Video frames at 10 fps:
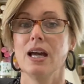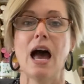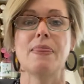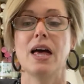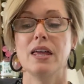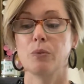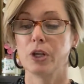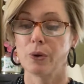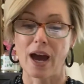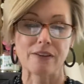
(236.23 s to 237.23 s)
And then
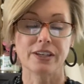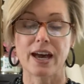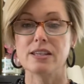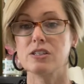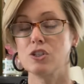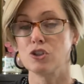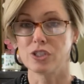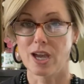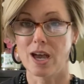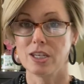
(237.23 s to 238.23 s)
when you have guests and you're
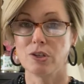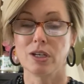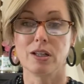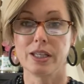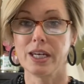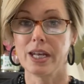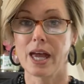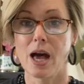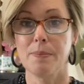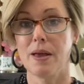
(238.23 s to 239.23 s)
done, you can clean it
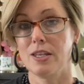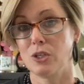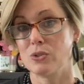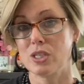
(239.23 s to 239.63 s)
up and use